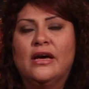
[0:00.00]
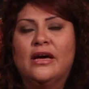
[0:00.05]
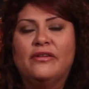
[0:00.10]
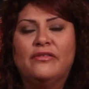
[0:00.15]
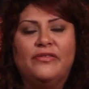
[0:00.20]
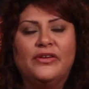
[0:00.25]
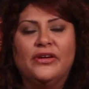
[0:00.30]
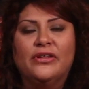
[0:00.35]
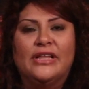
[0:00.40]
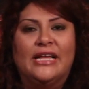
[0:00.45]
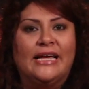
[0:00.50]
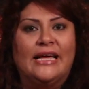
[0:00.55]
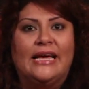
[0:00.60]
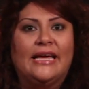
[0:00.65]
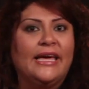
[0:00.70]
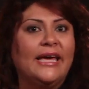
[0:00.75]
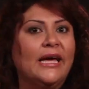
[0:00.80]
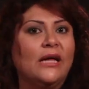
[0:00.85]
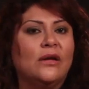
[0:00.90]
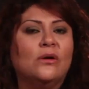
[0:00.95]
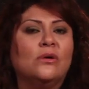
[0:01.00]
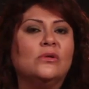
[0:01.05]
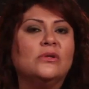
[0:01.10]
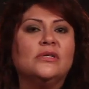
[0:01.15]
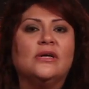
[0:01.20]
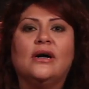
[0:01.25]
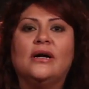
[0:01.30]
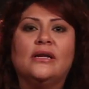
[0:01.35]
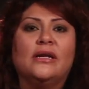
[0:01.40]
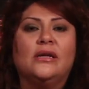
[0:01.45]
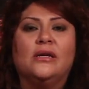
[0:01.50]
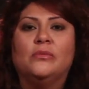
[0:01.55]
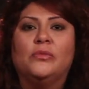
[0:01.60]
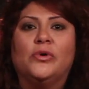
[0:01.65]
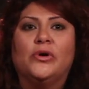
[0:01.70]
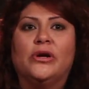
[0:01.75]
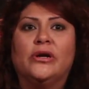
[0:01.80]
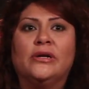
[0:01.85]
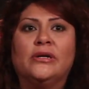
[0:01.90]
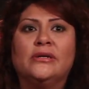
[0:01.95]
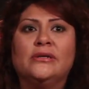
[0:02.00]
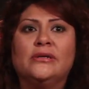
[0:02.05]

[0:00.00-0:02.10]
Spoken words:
I feel like I can't hold on anymore?